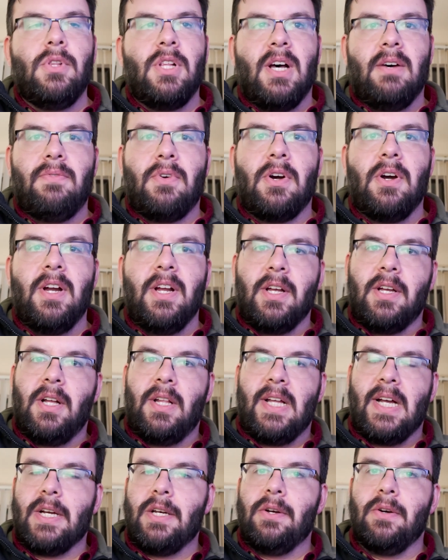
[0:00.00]
lover and
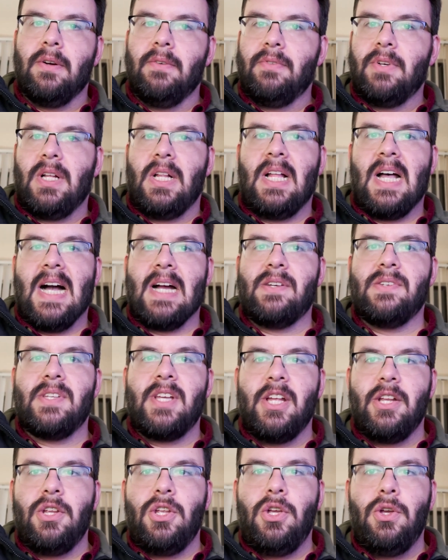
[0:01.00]
collector of clocks
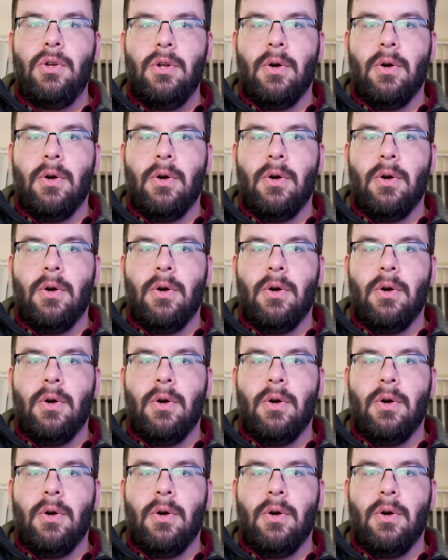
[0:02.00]
and you